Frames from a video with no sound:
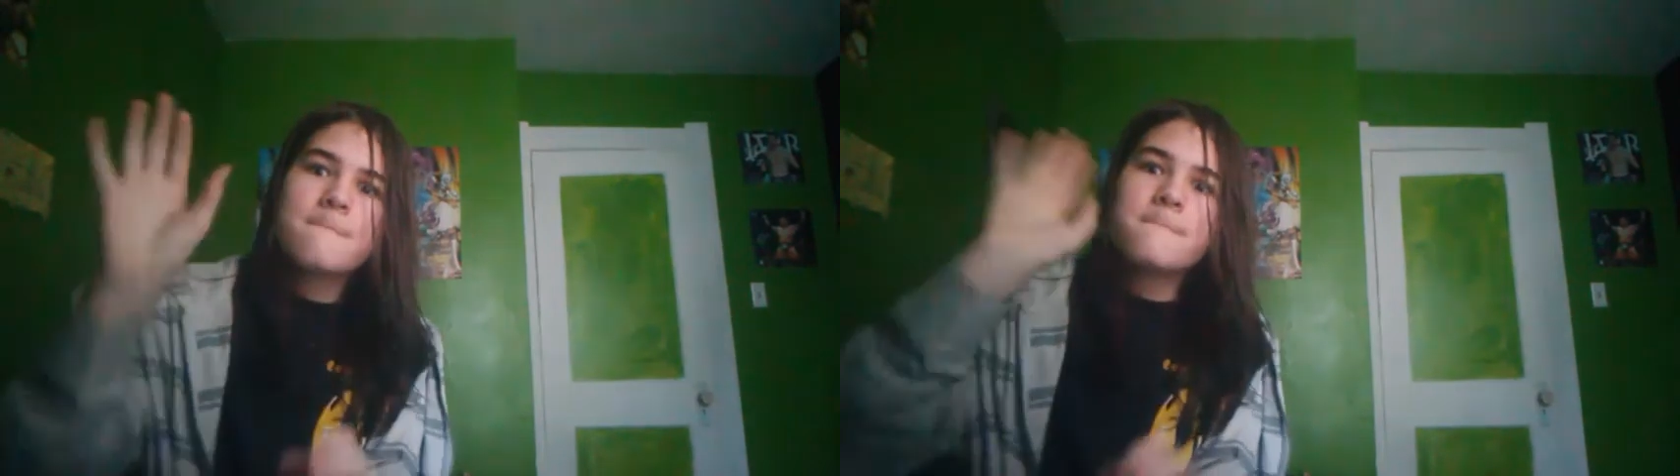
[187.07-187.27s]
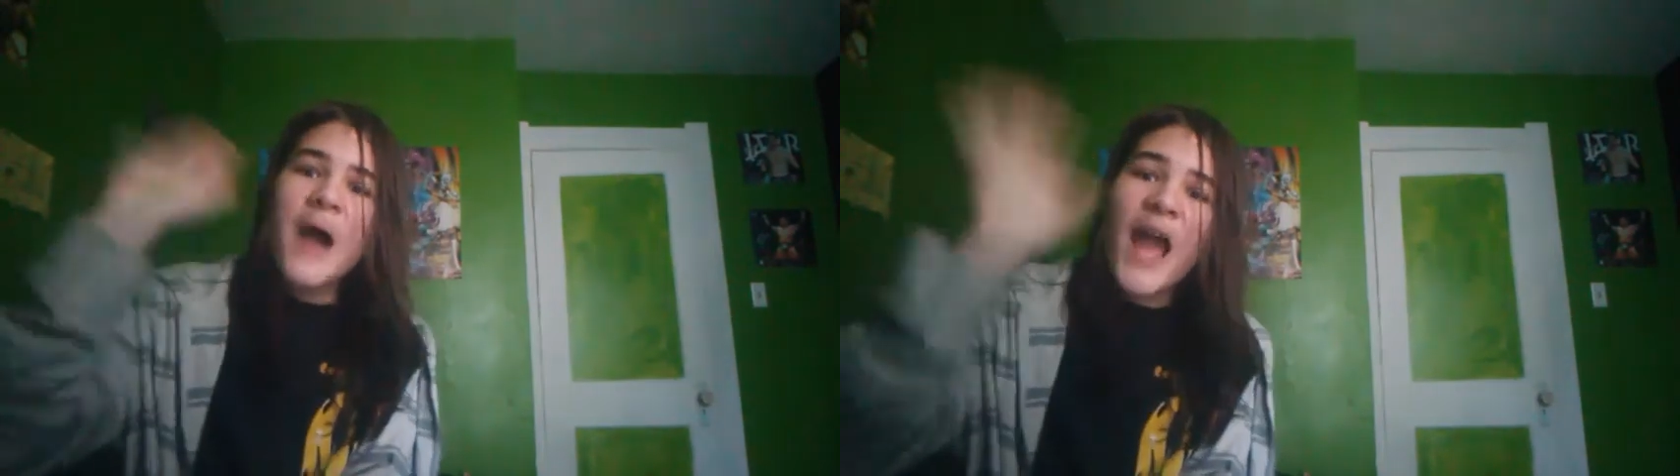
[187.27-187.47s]

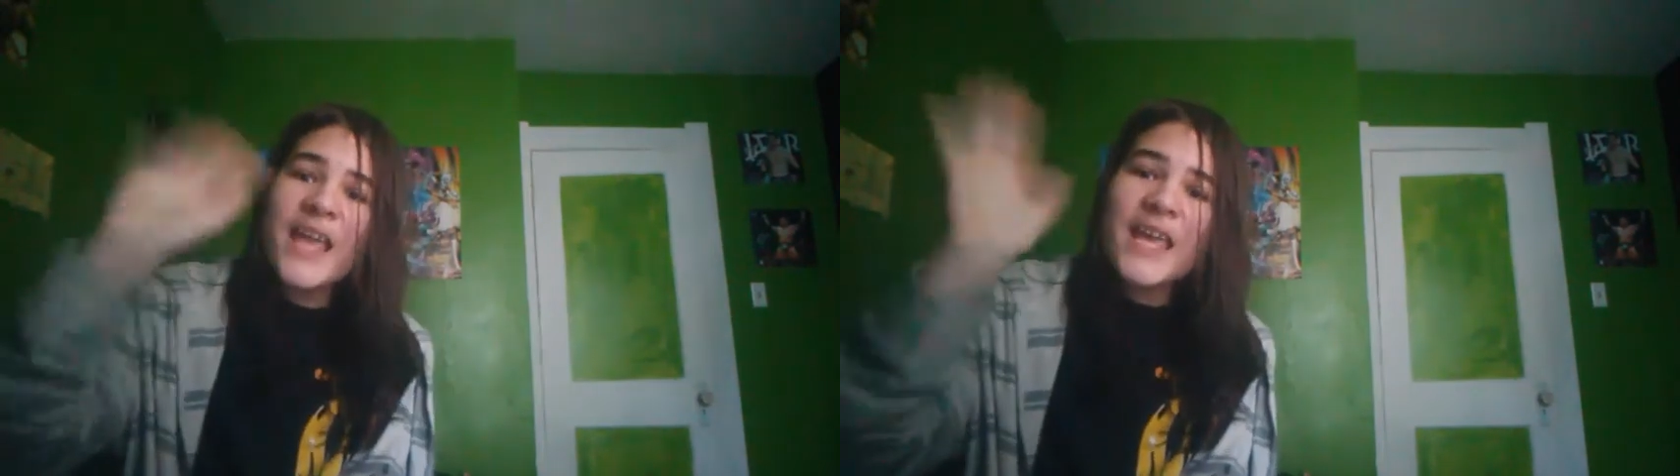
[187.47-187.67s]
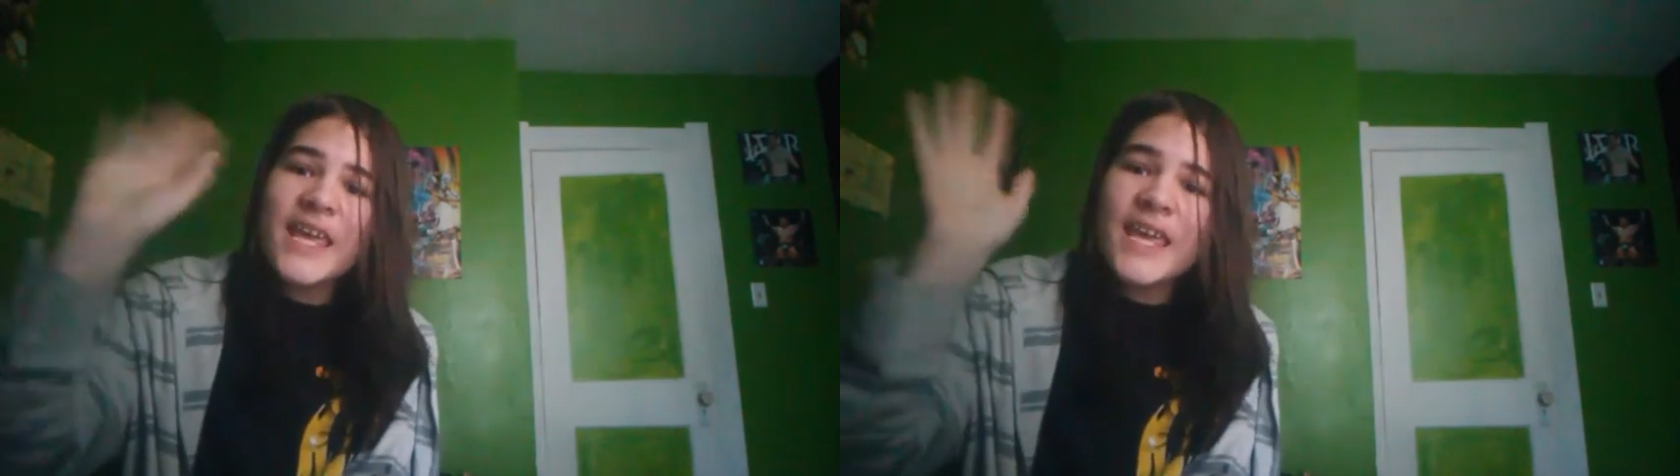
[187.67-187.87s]

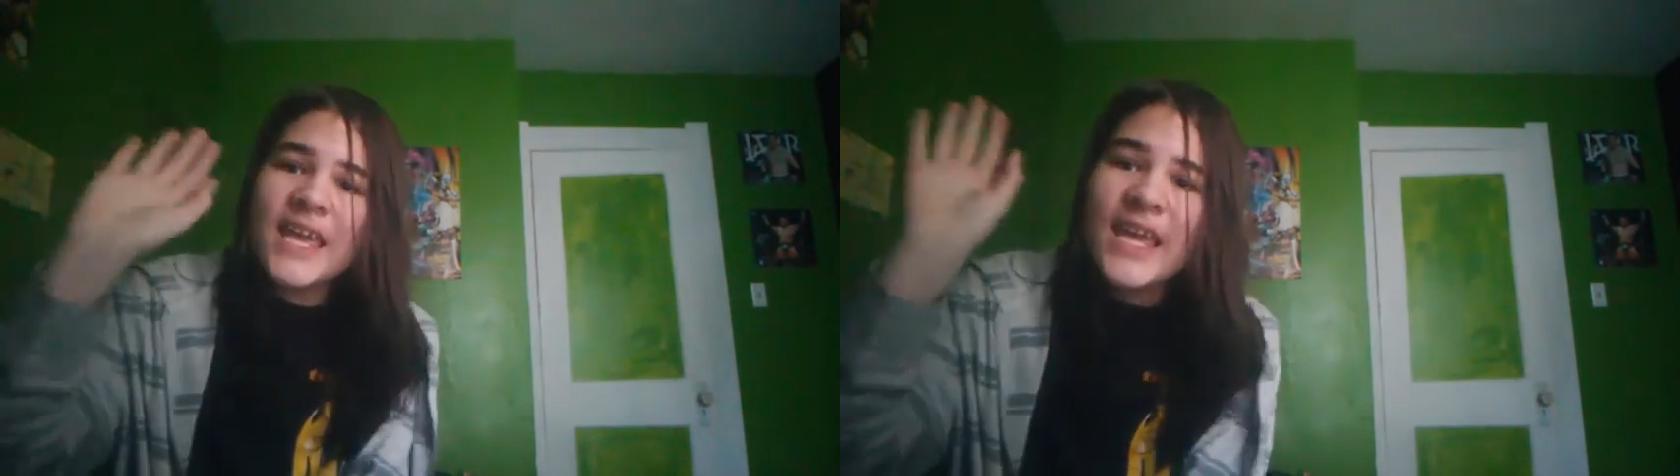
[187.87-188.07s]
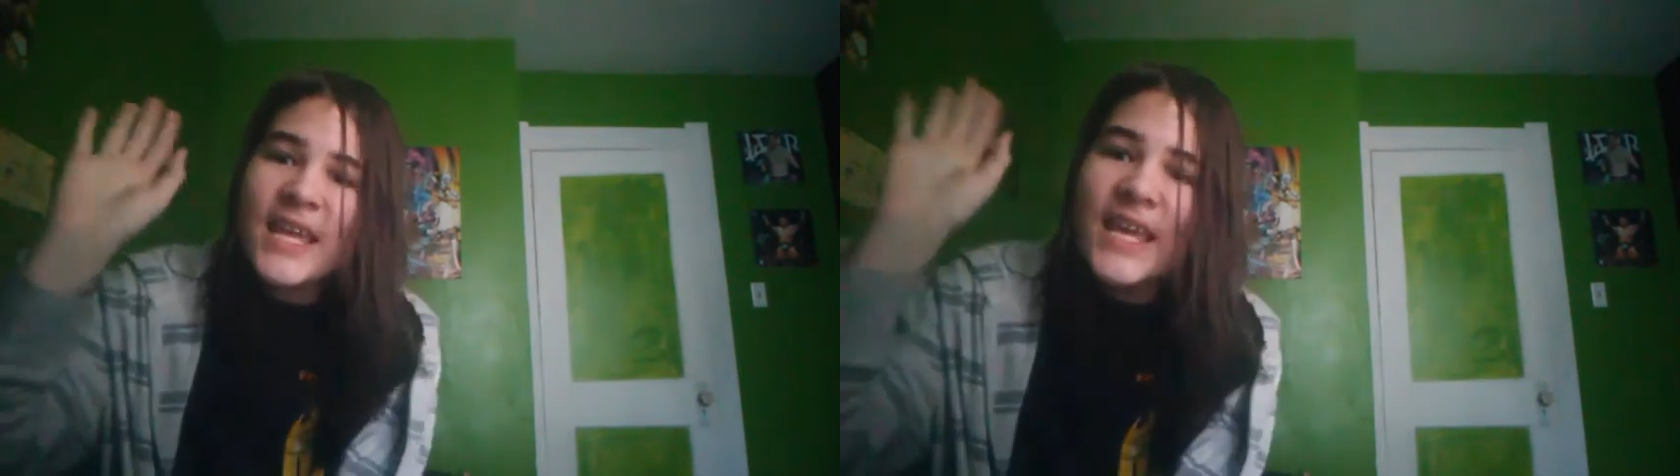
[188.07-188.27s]

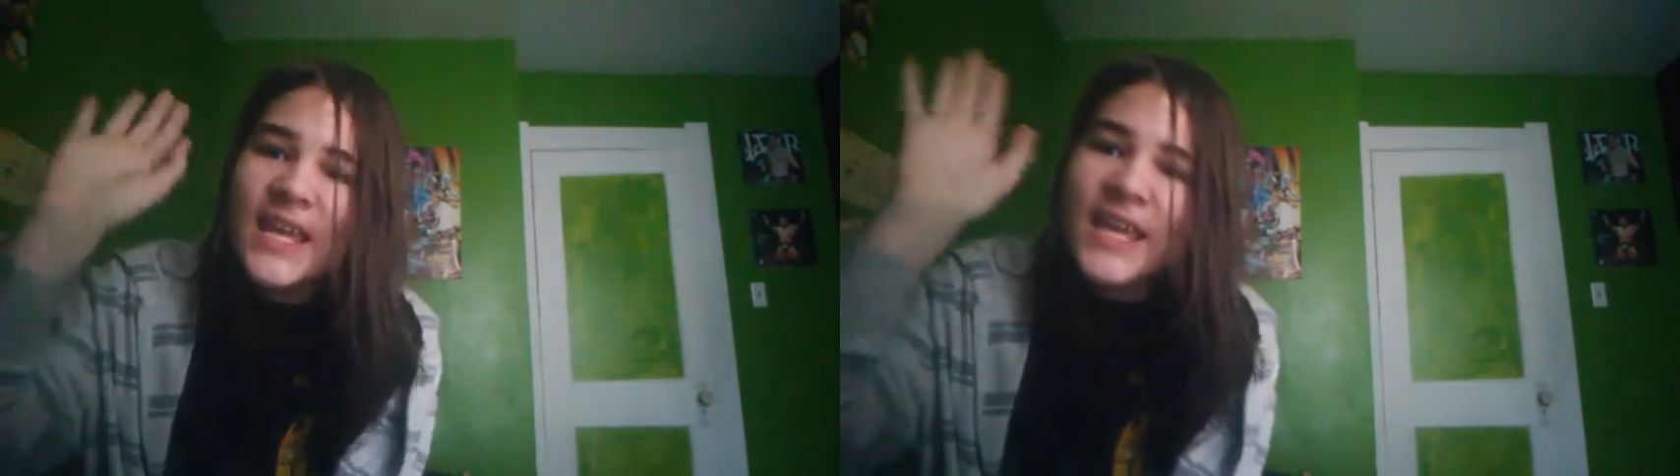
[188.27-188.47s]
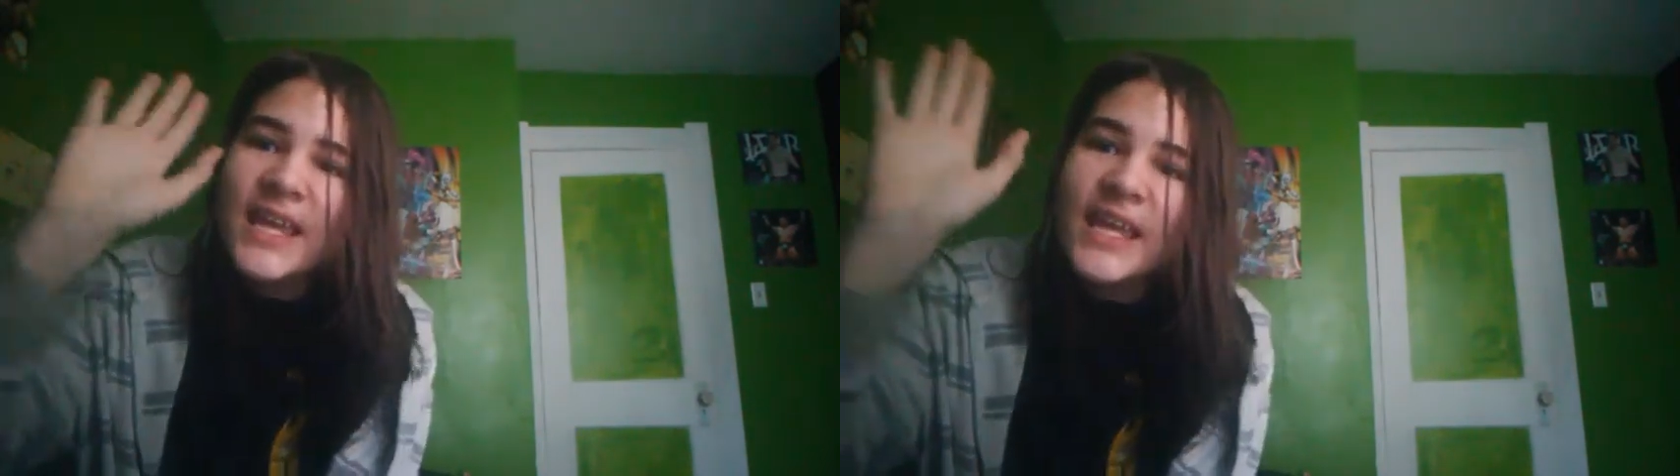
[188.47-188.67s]

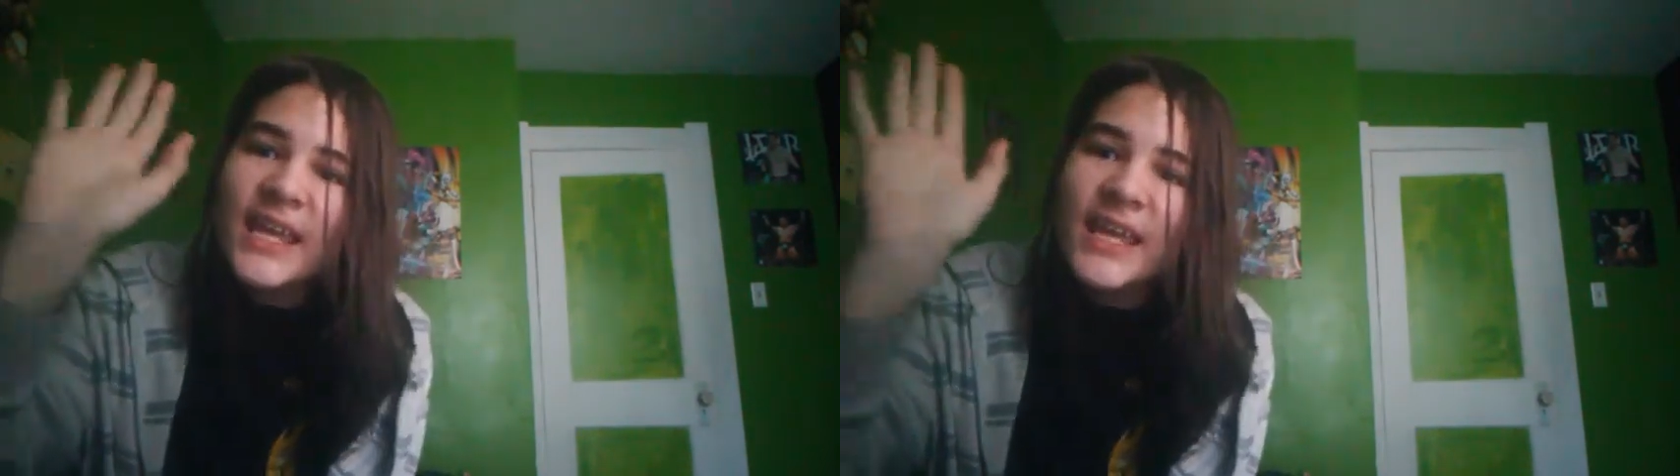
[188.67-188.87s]
Bye.